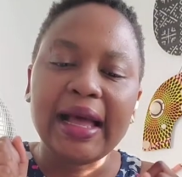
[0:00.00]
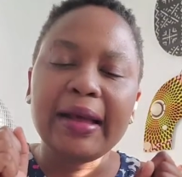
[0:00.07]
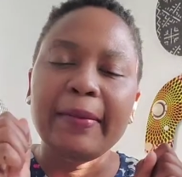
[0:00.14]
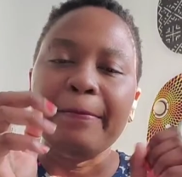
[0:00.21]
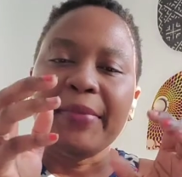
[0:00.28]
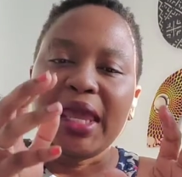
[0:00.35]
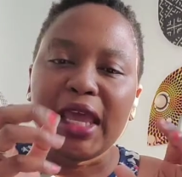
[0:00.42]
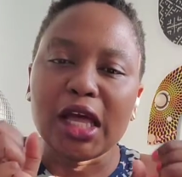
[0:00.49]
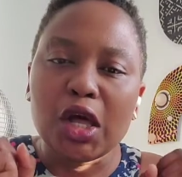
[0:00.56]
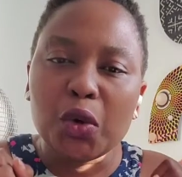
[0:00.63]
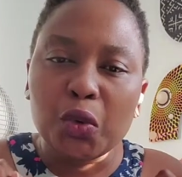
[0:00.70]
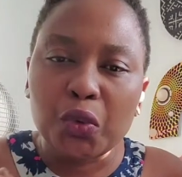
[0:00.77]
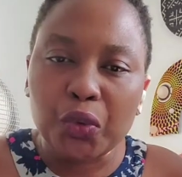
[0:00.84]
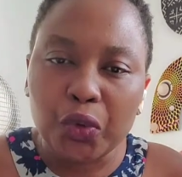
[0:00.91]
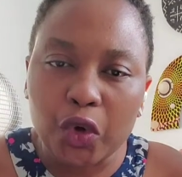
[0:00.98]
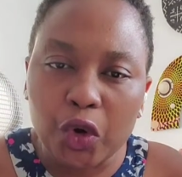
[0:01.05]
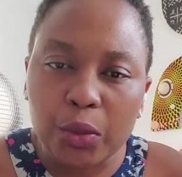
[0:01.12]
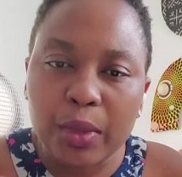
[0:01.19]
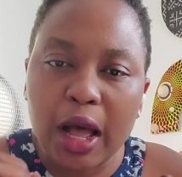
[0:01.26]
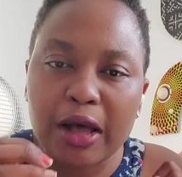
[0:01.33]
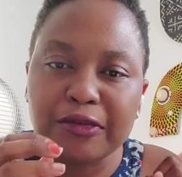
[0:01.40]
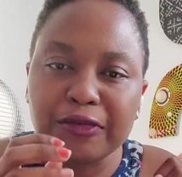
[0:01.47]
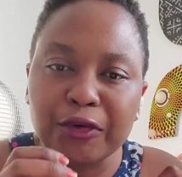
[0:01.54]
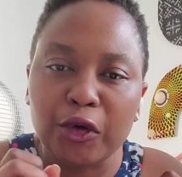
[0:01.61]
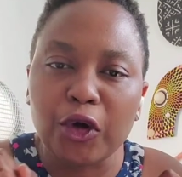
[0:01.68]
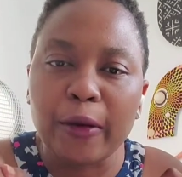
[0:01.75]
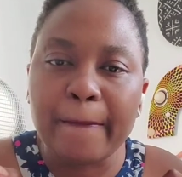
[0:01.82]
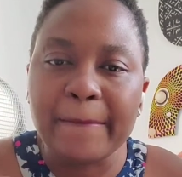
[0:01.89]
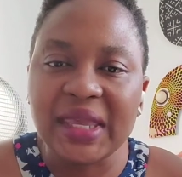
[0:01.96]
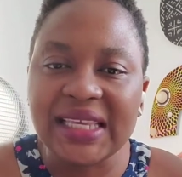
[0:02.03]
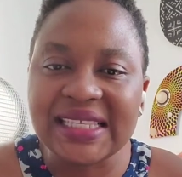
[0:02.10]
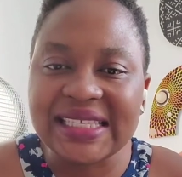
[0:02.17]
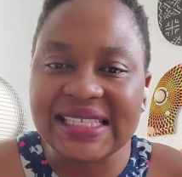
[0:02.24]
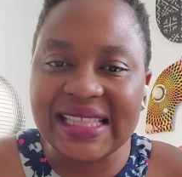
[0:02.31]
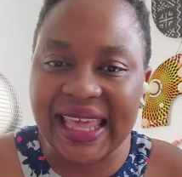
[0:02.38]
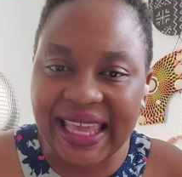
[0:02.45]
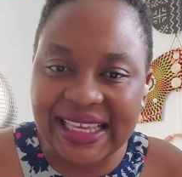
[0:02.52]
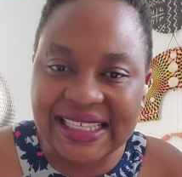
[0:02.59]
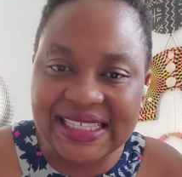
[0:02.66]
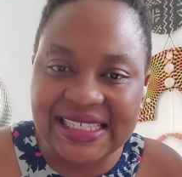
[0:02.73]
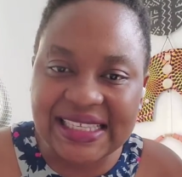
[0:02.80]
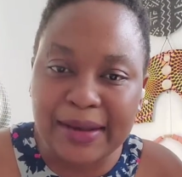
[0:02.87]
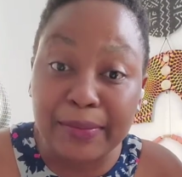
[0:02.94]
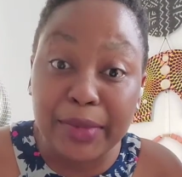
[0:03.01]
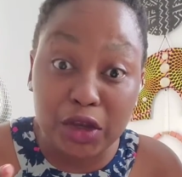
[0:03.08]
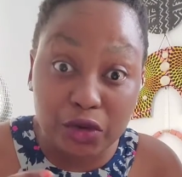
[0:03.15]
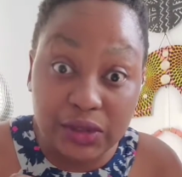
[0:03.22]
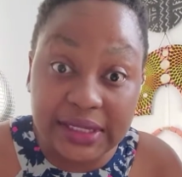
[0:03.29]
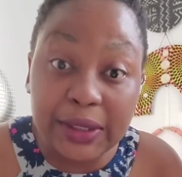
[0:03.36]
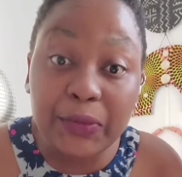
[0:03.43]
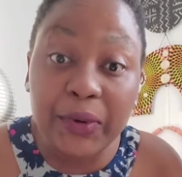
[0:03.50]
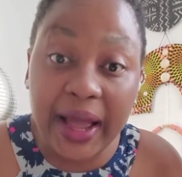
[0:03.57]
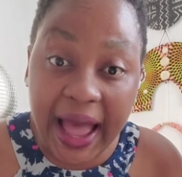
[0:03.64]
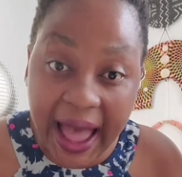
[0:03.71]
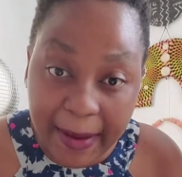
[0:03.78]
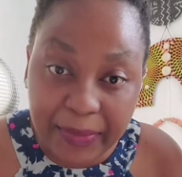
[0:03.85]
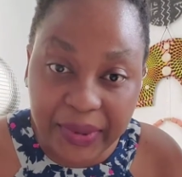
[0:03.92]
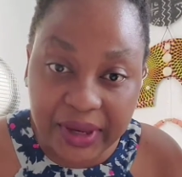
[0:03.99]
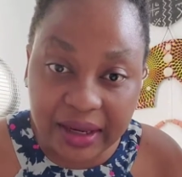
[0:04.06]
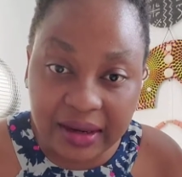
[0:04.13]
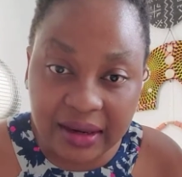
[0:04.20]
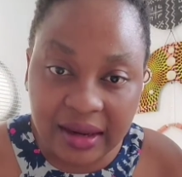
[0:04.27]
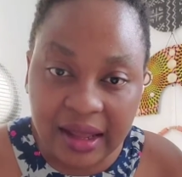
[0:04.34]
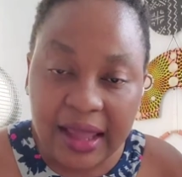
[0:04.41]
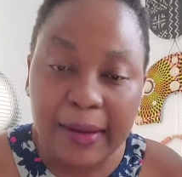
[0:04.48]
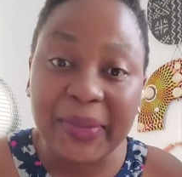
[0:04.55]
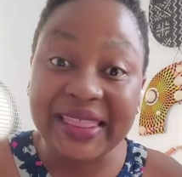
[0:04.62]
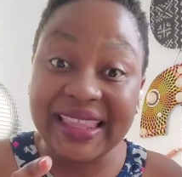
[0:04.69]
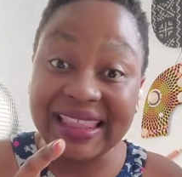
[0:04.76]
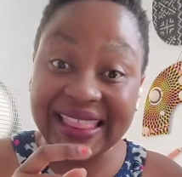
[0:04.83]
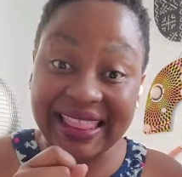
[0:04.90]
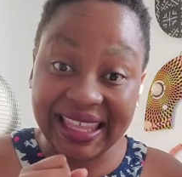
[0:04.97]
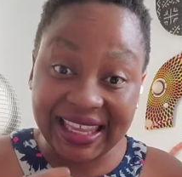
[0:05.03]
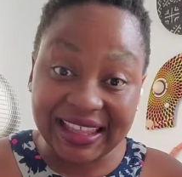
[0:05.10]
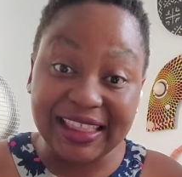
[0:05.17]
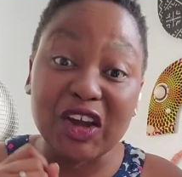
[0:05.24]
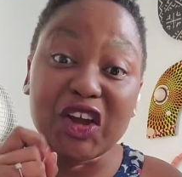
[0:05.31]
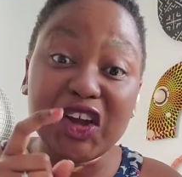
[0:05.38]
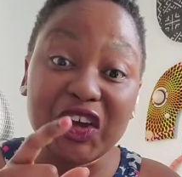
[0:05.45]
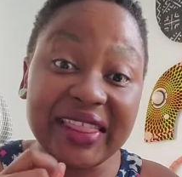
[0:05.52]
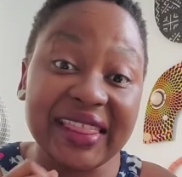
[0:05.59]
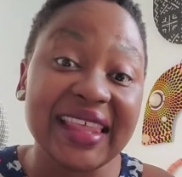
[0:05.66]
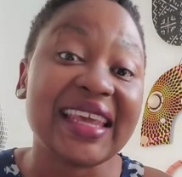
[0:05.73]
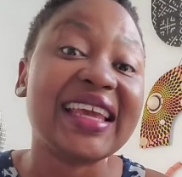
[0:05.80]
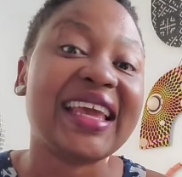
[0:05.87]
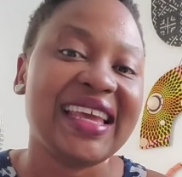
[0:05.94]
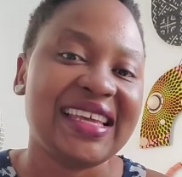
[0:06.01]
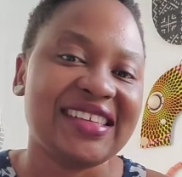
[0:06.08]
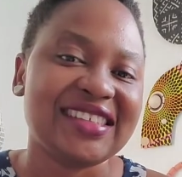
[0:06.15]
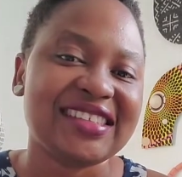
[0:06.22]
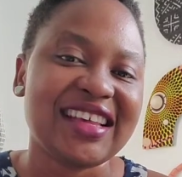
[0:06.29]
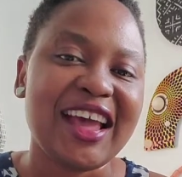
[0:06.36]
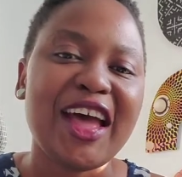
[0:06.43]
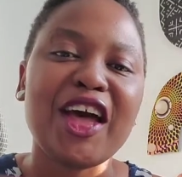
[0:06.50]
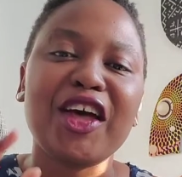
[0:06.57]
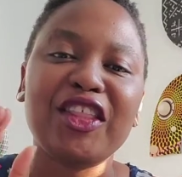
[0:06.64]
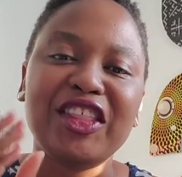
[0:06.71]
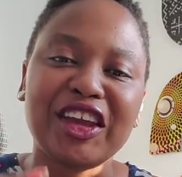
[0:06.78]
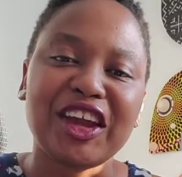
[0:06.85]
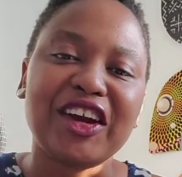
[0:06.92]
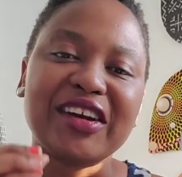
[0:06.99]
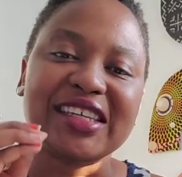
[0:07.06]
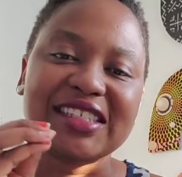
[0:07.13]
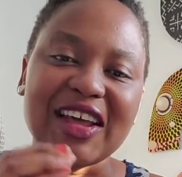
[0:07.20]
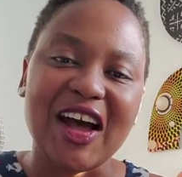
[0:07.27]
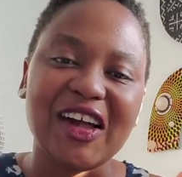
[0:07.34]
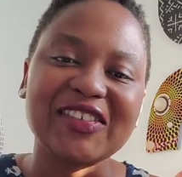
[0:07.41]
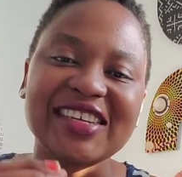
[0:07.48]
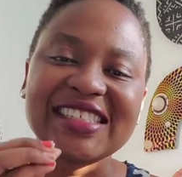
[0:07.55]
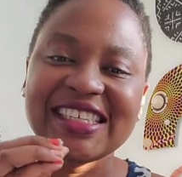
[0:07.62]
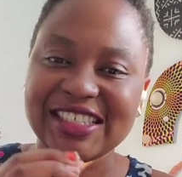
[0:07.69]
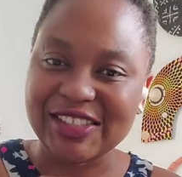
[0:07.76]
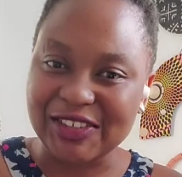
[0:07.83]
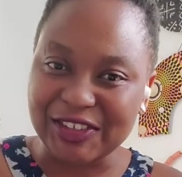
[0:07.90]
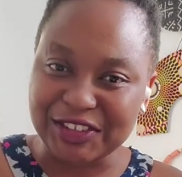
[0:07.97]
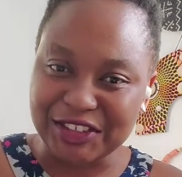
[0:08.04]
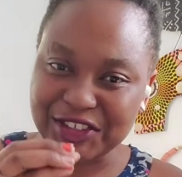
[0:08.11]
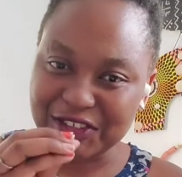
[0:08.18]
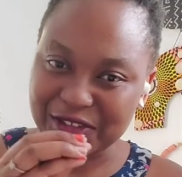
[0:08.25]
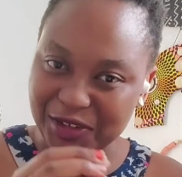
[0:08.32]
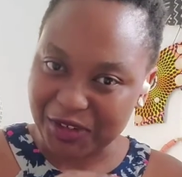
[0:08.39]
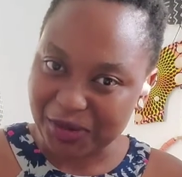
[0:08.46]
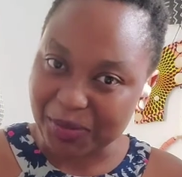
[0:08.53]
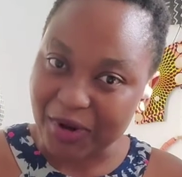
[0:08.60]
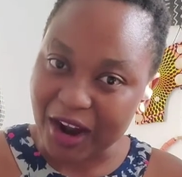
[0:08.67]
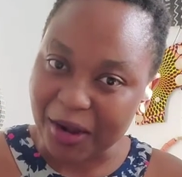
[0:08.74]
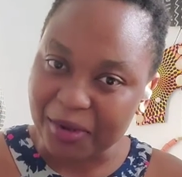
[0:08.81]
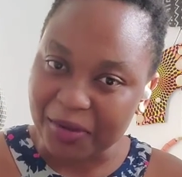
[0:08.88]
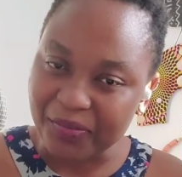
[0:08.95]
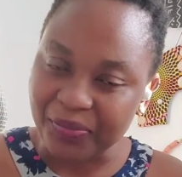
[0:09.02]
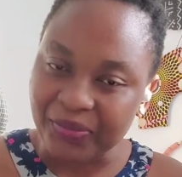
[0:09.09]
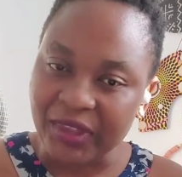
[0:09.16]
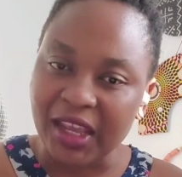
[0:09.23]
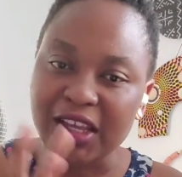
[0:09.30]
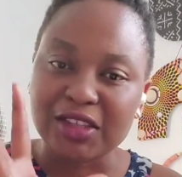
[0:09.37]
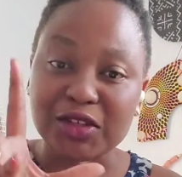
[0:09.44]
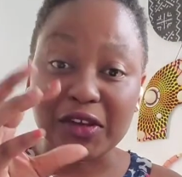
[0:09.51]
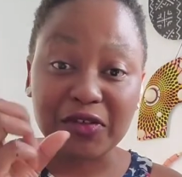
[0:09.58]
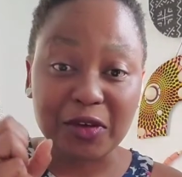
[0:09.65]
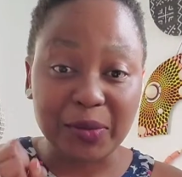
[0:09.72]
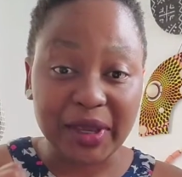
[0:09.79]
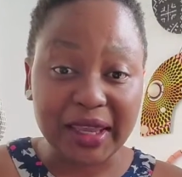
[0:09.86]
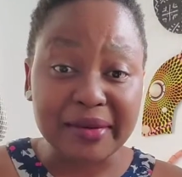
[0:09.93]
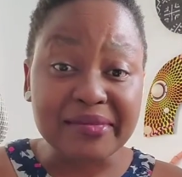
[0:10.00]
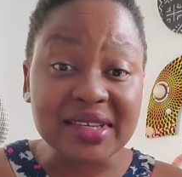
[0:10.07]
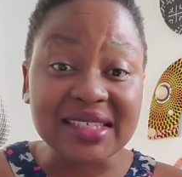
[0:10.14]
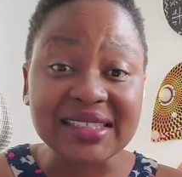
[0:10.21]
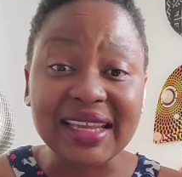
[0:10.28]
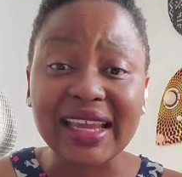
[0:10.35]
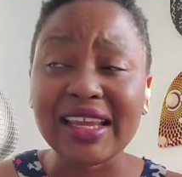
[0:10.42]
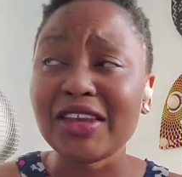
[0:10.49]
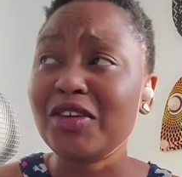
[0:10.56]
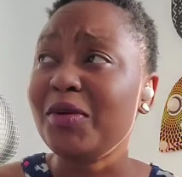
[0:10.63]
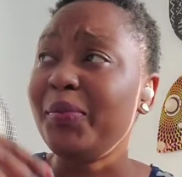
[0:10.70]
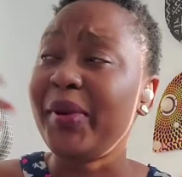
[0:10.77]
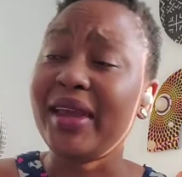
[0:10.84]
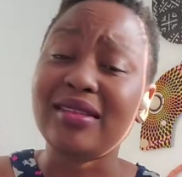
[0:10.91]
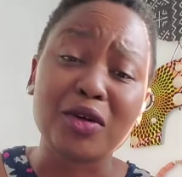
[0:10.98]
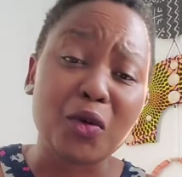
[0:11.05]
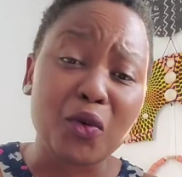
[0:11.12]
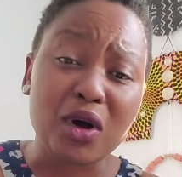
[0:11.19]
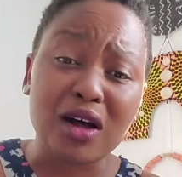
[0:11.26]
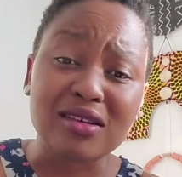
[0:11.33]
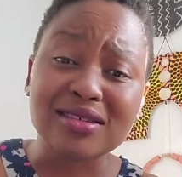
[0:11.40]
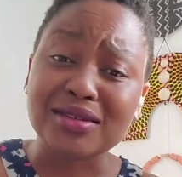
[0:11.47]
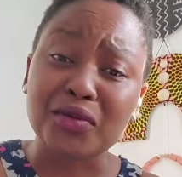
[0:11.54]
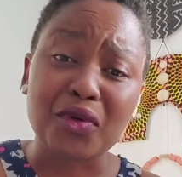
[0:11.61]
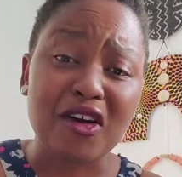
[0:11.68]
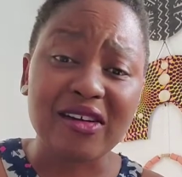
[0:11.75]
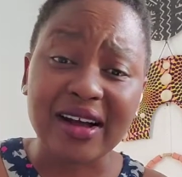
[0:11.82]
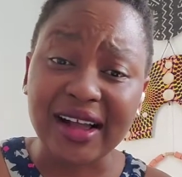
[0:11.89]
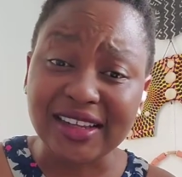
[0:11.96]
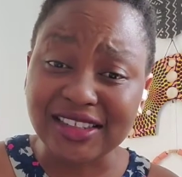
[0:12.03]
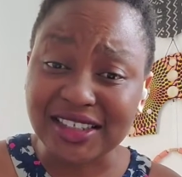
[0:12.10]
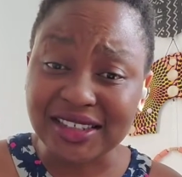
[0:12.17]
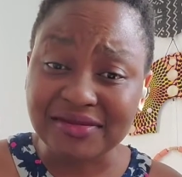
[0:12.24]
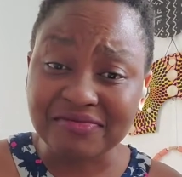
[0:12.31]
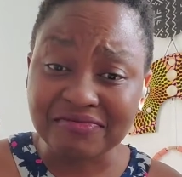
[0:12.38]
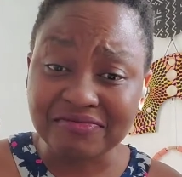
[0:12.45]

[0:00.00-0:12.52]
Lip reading: Make room for mistakes, because it will happen. But the good thing is, there is always a solution to a problem. So if you make a mistake, you paint the walls the wrong color,